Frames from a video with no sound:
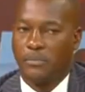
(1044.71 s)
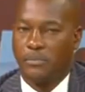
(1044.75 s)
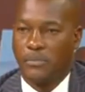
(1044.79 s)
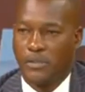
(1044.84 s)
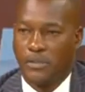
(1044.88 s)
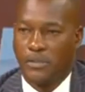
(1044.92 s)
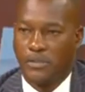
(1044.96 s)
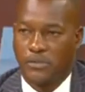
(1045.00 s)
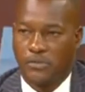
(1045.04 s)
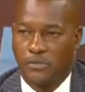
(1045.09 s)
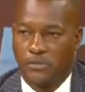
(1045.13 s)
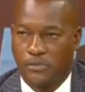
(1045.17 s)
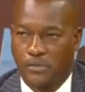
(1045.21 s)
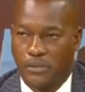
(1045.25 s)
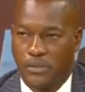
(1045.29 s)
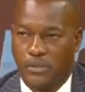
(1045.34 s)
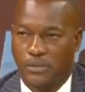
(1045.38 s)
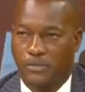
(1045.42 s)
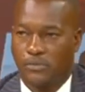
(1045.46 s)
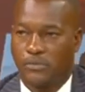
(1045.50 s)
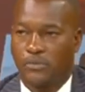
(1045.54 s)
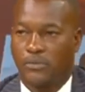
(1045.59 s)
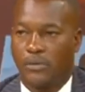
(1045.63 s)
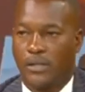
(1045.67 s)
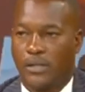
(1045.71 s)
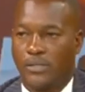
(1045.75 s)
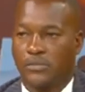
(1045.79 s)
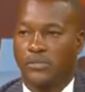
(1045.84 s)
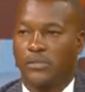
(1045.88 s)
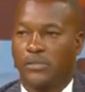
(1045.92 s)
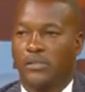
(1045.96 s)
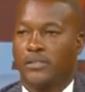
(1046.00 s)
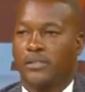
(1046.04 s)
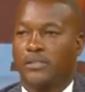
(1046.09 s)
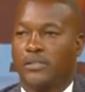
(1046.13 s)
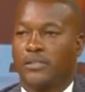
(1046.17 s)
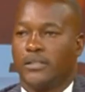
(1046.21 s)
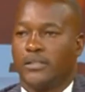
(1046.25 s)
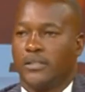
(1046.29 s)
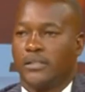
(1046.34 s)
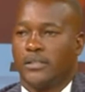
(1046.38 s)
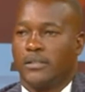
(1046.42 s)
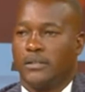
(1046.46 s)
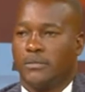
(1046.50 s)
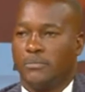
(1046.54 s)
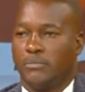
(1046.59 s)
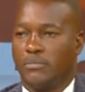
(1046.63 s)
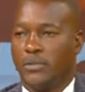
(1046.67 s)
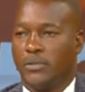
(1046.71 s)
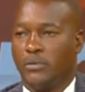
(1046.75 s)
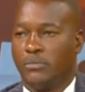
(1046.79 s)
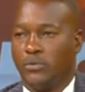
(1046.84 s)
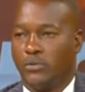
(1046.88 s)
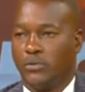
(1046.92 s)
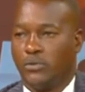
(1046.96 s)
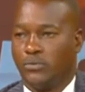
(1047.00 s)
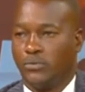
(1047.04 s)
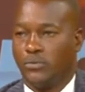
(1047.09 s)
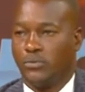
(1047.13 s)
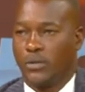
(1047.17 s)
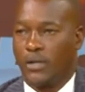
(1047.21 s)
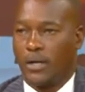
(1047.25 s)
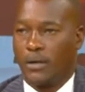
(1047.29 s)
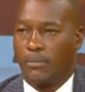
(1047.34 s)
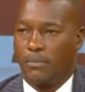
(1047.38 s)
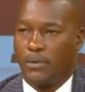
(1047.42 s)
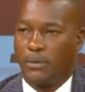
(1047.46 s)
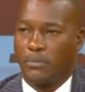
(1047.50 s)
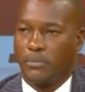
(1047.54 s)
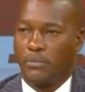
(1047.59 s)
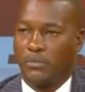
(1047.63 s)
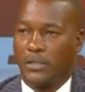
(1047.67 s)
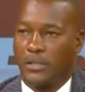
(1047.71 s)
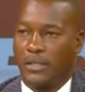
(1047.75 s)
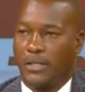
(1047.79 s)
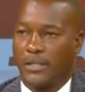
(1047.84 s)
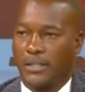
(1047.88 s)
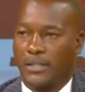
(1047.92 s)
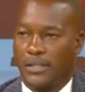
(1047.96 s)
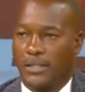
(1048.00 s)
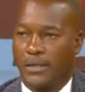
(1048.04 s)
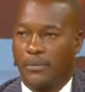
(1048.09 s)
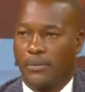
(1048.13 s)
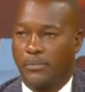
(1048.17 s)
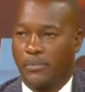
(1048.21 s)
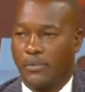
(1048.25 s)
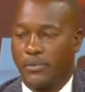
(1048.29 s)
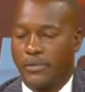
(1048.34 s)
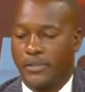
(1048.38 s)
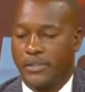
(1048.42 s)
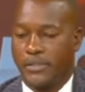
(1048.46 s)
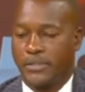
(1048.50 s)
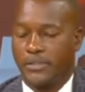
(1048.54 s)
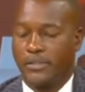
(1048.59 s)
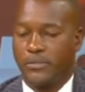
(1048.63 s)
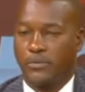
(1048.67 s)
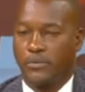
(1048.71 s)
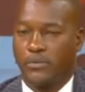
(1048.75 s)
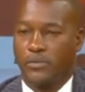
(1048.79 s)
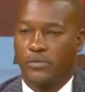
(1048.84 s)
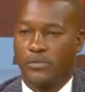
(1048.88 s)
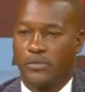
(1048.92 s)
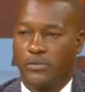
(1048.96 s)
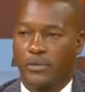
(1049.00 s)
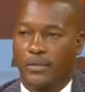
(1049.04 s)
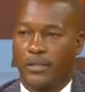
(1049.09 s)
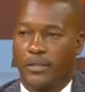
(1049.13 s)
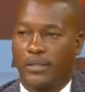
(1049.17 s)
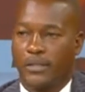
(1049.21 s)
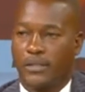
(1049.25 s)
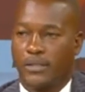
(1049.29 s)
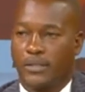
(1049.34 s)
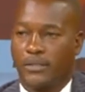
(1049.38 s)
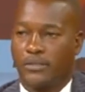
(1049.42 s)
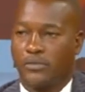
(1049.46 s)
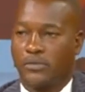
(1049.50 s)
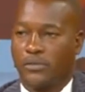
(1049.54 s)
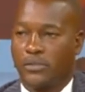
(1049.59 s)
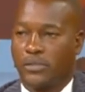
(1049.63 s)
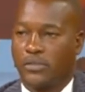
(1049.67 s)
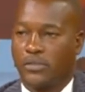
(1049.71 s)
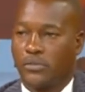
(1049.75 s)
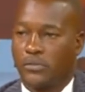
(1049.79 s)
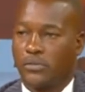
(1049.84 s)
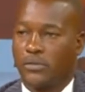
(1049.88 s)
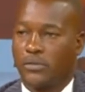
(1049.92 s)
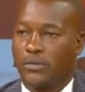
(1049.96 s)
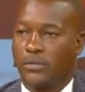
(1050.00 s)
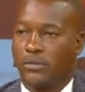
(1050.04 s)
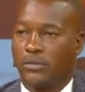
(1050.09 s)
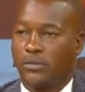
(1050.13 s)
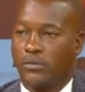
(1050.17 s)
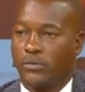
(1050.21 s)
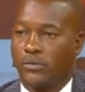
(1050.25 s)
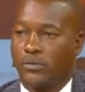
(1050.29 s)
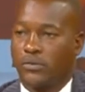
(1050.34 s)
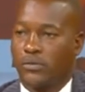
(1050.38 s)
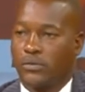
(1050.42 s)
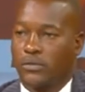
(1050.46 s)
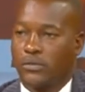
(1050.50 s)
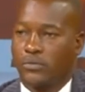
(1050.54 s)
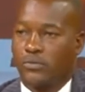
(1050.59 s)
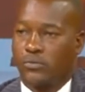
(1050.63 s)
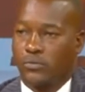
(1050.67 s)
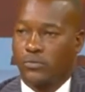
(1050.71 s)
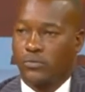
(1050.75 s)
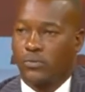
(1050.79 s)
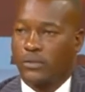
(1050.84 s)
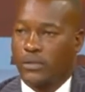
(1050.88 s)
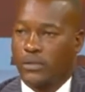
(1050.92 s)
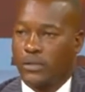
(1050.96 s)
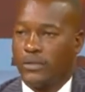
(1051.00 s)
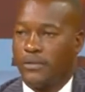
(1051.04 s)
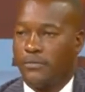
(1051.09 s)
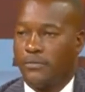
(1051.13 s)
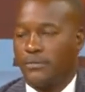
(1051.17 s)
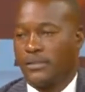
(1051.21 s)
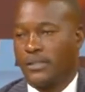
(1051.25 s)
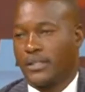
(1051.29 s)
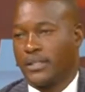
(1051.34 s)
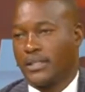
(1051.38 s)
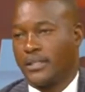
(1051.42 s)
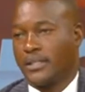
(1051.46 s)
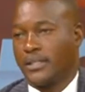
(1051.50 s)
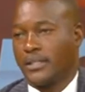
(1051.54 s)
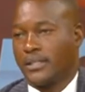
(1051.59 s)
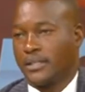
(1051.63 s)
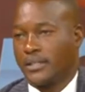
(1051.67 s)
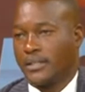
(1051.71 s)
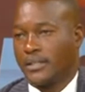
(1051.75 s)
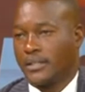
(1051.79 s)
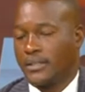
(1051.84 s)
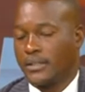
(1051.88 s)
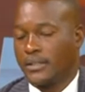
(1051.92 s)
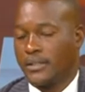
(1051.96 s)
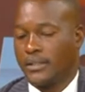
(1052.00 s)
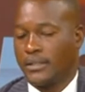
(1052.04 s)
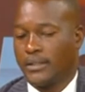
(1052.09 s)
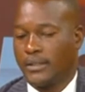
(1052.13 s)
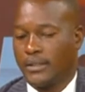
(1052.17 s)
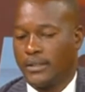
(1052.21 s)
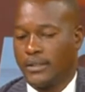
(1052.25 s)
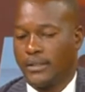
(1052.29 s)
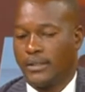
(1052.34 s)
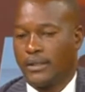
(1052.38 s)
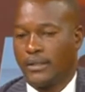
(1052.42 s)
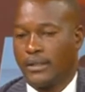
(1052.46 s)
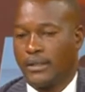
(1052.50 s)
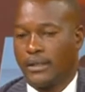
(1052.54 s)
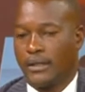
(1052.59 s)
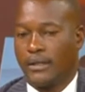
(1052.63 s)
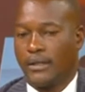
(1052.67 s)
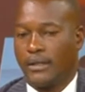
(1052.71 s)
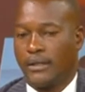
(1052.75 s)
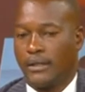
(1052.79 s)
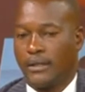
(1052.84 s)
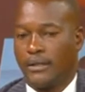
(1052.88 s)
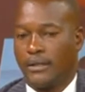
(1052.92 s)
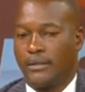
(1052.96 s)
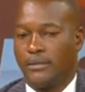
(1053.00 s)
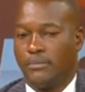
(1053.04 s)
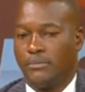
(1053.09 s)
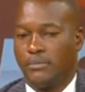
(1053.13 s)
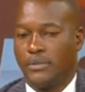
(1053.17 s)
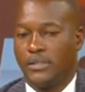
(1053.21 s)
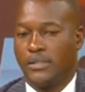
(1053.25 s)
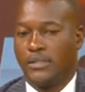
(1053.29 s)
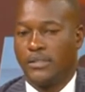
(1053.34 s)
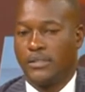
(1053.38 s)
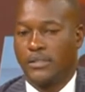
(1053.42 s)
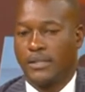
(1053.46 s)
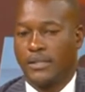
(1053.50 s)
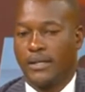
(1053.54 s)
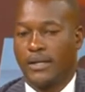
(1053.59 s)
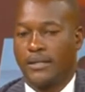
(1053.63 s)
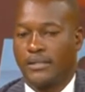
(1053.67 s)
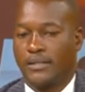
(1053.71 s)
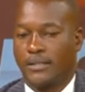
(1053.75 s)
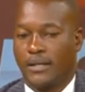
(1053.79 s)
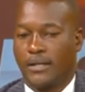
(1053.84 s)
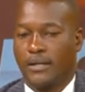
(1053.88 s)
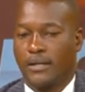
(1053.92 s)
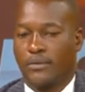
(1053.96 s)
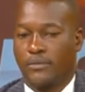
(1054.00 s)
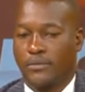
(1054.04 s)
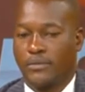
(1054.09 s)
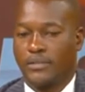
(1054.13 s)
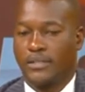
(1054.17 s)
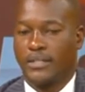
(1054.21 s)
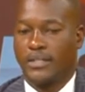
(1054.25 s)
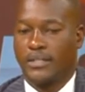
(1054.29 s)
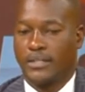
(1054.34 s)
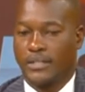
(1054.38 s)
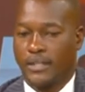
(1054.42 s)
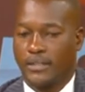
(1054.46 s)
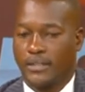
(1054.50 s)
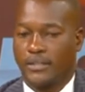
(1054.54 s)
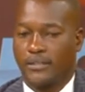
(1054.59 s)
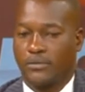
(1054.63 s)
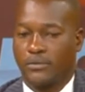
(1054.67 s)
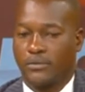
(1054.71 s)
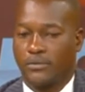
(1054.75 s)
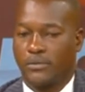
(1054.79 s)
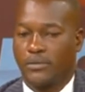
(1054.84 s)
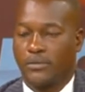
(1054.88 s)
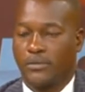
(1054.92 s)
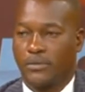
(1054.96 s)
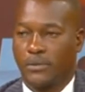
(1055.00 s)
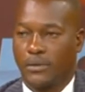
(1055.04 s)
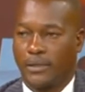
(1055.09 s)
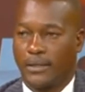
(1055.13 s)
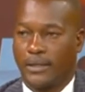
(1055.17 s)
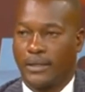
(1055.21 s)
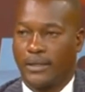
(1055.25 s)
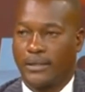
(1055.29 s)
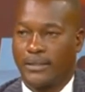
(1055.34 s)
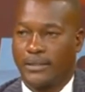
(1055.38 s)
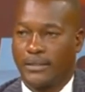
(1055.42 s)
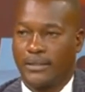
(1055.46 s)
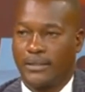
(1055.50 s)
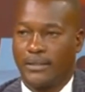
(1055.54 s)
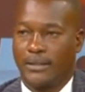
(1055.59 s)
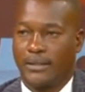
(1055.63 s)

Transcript: ministry to actually be able to come up with a clear policy to ensure that education goes to every Kenyan kid. Mm -hmm. And uh, the ministers are quite a task to ensure that.